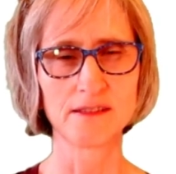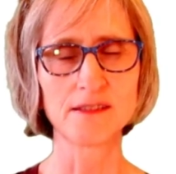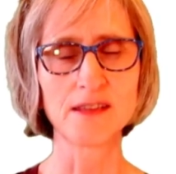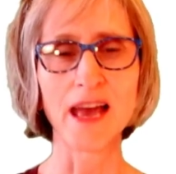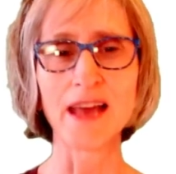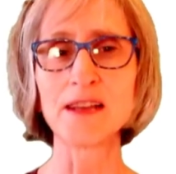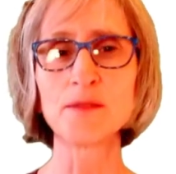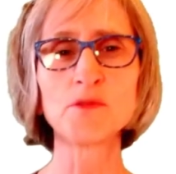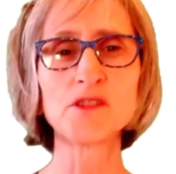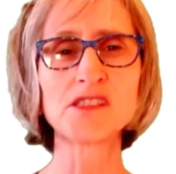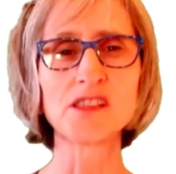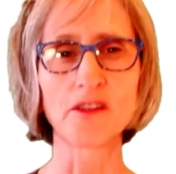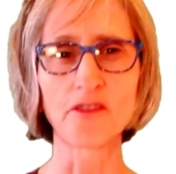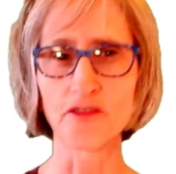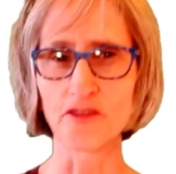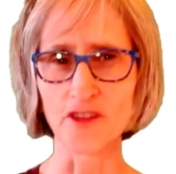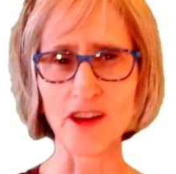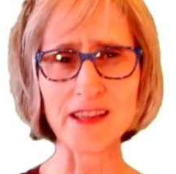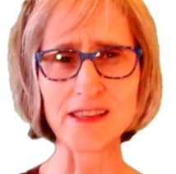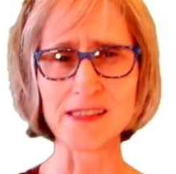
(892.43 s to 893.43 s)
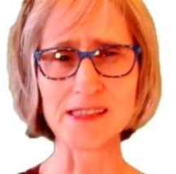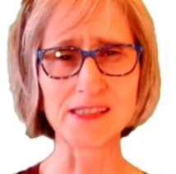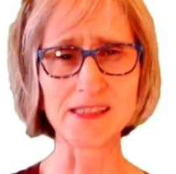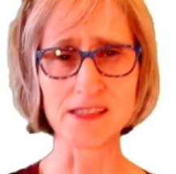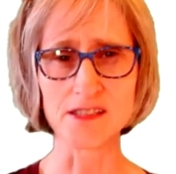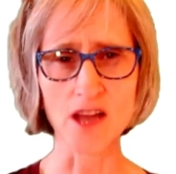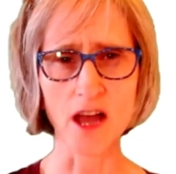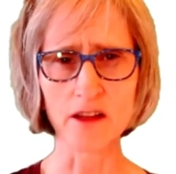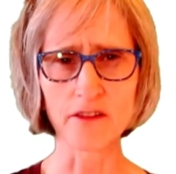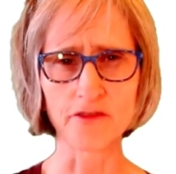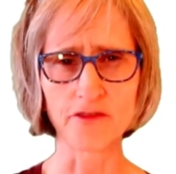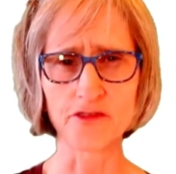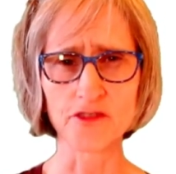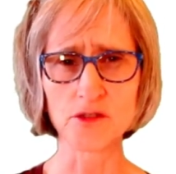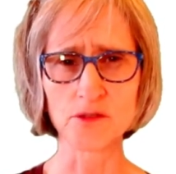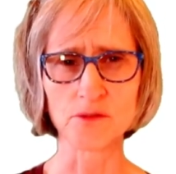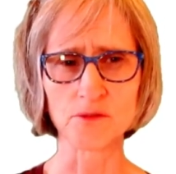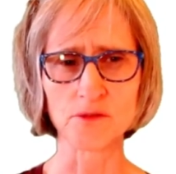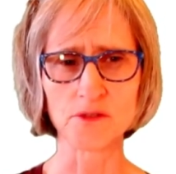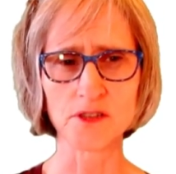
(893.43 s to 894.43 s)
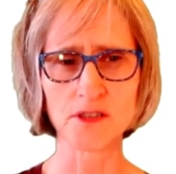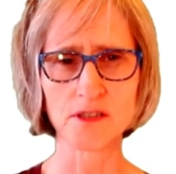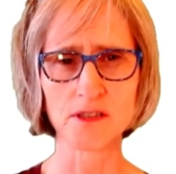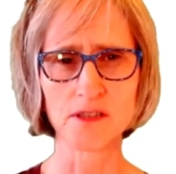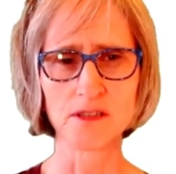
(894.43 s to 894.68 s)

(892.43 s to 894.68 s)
Animals are friends, not food.